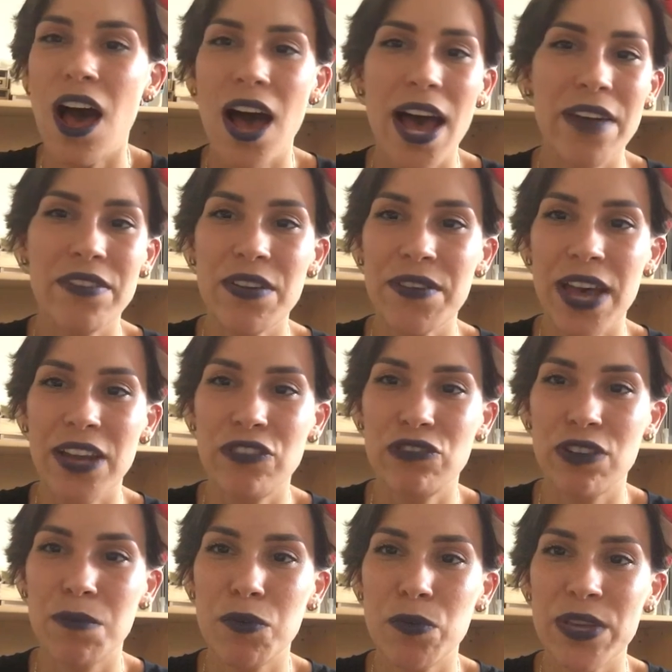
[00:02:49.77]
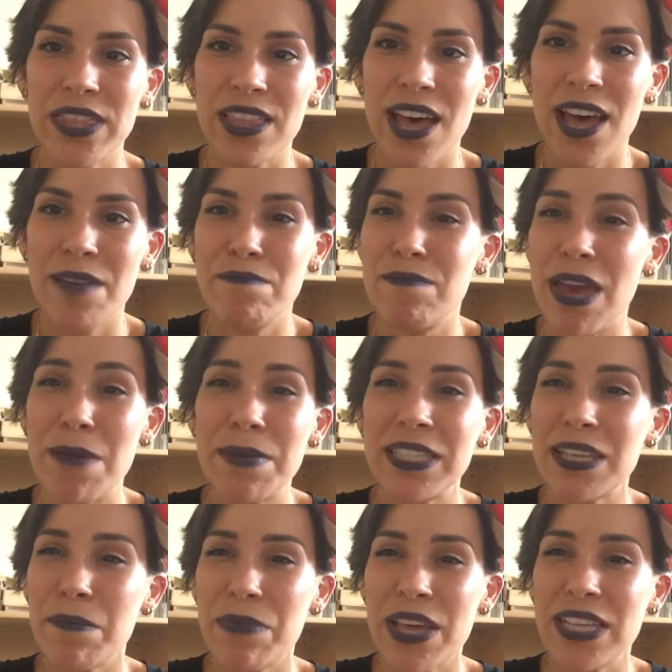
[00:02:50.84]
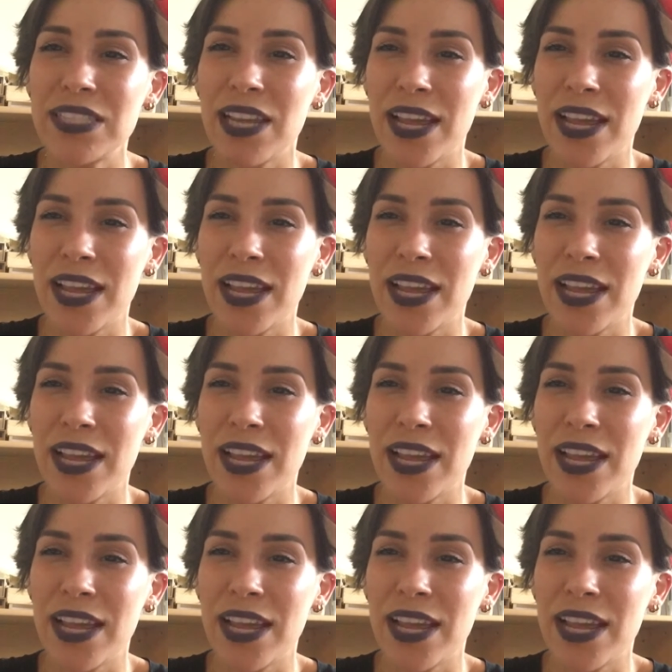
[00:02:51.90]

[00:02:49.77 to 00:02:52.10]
I've never had trouble with that. Maybe some things